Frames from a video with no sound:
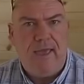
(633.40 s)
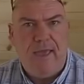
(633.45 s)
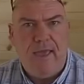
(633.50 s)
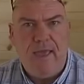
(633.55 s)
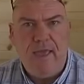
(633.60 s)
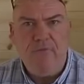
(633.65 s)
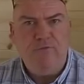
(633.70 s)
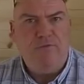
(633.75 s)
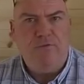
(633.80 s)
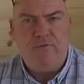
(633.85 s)

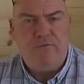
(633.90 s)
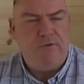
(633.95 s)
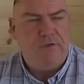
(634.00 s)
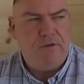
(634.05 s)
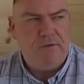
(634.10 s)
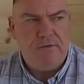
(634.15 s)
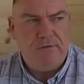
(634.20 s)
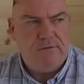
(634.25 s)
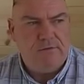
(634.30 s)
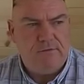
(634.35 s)

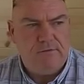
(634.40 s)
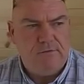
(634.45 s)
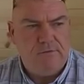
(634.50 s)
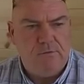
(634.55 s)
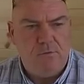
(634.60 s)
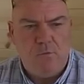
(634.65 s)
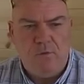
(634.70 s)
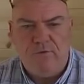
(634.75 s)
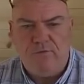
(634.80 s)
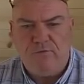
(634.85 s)
everything,
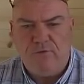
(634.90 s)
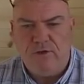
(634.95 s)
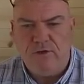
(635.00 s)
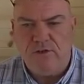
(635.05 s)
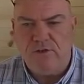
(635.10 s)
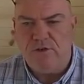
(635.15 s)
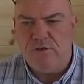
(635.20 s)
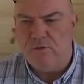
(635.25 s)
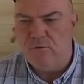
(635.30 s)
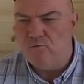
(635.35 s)
whether
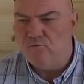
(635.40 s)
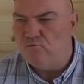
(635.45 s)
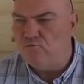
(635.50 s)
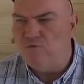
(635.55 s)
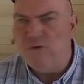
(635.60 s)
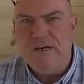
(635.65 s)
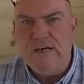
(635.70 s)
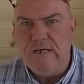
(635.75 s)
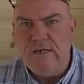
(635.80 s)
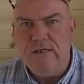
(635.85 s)
it's
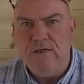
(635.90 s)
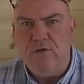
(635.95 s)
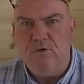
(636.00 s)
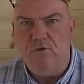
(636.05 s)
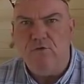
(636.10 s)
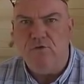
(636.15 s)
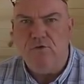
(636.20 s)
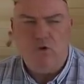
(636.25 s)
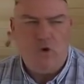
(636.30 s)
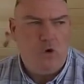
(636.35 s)
really
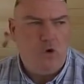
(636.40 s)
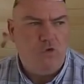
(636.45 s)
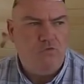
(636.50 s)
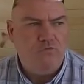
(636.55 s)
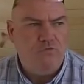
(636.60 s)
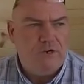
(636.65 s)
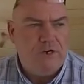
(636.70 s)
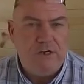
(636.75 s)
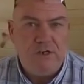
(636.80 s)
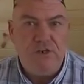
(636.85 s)
good or
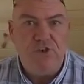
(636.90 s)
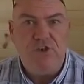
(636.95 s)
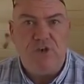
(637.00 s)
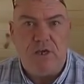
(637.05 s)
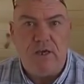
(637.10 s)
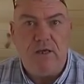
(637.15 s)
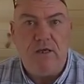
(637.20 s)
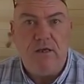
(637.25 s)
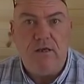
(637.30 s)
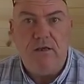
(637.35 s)
really
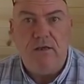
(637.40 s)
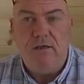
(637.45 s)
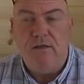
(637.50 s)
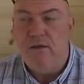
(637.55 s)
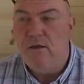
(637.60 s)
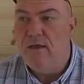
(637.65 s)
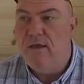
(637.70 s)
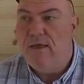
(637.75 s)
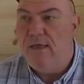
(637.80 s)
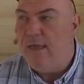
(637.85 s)
shit,
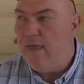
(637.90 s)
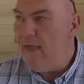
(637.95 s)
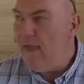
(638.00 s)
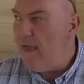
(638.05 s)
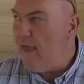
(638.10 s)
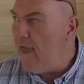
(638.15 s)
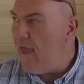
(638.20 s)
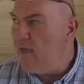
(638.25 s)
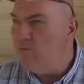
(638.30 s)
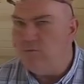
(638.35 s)

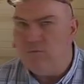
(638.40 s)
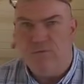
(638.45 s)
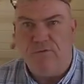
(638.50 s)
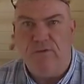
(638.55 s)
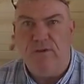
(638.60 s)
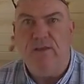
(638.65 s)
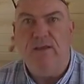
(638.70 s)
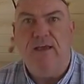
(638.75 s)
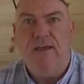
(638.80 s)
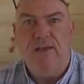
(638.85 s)

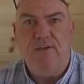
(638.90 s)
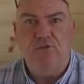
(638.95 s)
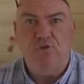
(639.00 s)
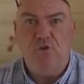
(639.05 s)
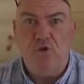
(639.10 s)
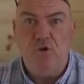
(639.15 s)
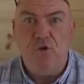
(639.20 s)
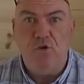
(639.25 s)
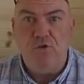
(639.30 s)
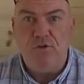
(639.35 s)
everything has
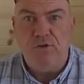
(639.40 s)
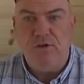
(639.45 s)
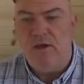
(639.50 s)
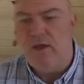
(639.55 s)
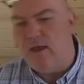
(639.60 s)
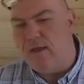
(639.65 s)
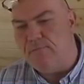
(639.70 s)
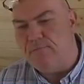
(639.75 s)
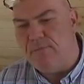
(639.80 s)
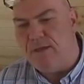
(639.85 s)
good
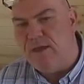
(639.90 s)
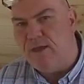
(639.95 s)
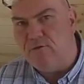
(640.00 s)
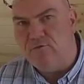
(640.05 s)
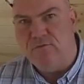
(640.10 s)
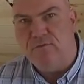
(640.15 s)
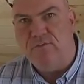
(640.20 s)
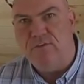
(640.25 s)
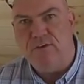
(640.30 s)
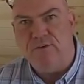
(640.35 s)
and bad
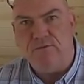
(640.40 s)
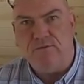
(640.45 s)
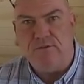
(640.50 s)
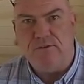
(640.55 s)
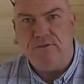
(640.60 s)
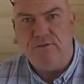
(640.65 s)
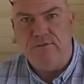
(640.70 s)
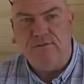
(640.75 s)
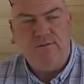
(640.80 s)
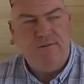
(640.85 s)
reviews.
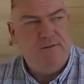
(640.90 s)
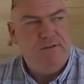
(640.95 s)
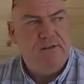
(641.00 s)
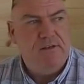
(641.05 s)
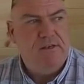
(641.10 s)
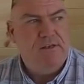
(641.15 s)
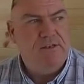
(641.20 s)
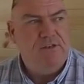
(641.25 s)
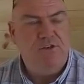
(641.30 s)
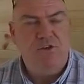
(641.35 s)

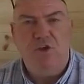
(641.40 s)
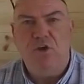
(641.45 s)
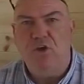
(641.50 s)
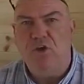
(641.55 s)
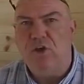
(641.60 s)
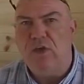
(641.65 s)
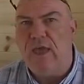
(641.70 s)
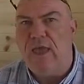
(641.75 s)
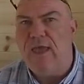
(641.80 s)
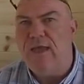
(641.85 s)
So you
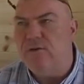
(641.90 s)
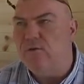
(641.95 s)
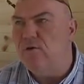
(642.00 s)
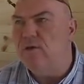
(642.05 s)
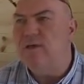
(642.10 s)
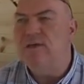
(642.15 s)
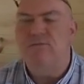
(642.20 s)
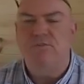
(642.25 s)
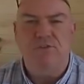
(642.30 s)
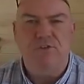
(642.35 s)
cannot
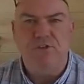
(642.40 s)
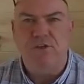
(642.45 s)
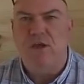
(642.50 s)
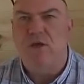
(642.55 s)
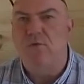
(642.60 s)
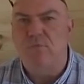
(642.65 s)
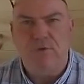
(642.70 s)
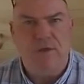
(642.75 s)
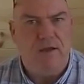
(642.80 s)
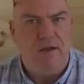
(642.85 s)
even
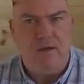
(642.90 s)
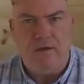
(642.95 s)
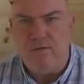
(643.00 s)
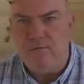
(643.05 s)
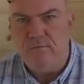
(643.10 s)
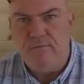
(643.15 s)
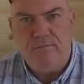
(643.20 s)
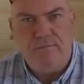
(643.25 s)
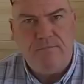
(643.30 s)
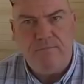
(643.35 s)
tell now
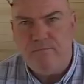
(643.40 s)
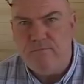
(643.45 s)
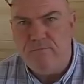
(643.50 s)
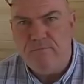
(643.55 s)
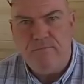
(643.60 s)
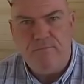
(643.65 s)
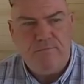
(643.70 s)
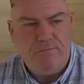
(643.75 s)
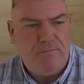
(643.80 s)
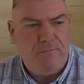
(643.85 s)

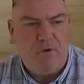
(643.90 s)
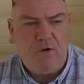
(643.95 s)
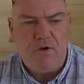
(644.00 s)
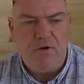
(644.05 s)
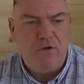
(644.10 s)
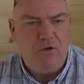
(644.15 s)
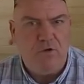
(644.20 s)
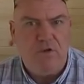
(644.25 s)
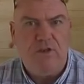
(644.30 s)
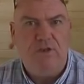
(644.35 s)
by
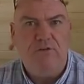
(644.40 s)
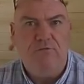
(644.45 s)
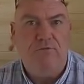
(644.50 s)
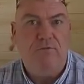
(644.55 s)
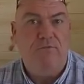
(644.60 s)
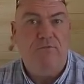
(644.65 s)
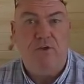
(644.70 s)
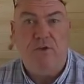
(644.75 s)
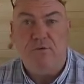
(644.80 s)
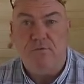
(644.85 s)
looking at
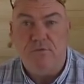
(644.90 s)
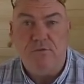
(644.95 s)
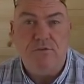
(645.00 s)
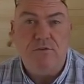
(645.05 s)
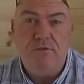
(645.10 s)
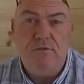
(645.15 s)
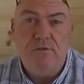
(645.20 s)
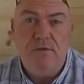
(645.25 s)
reviews.